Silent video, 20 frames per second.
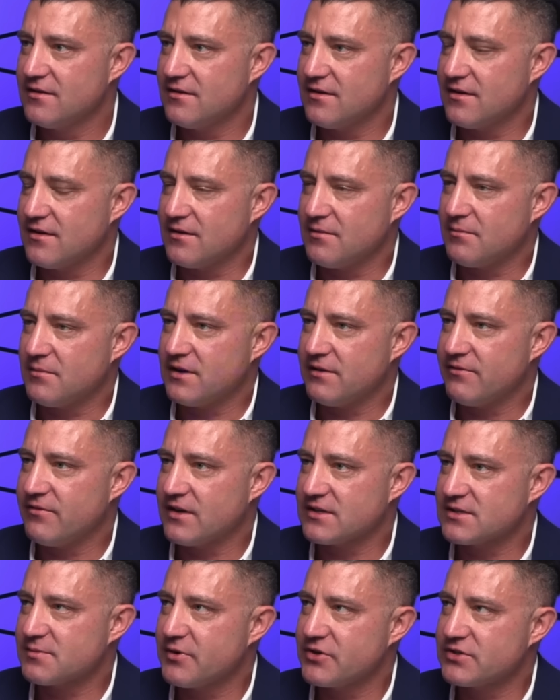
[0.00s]
And I
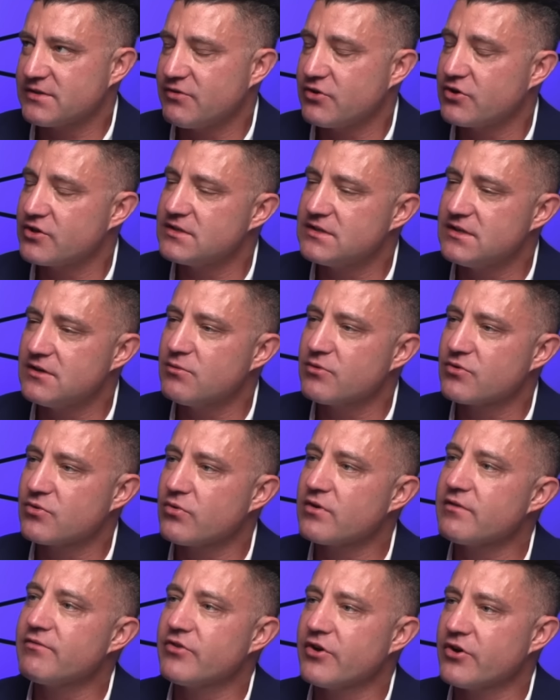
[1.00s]
suppose if you can deal with
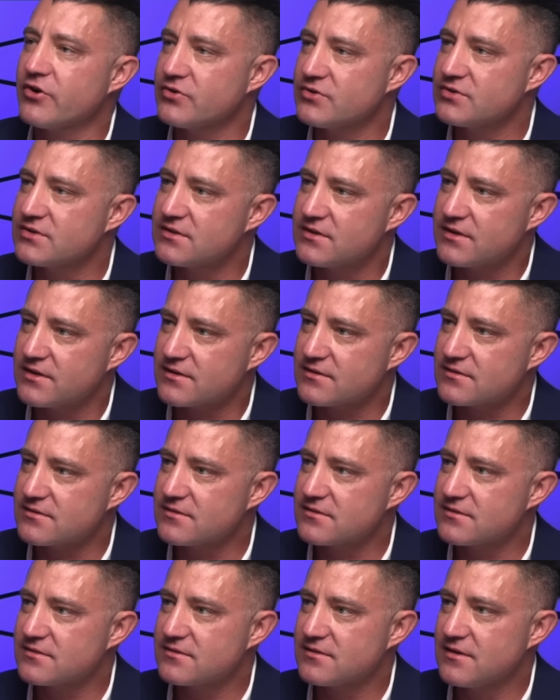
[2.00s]
all of those
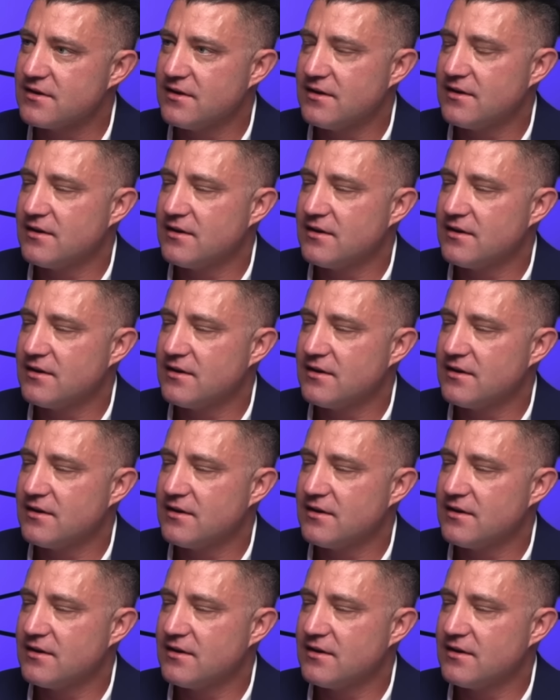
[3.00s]
things,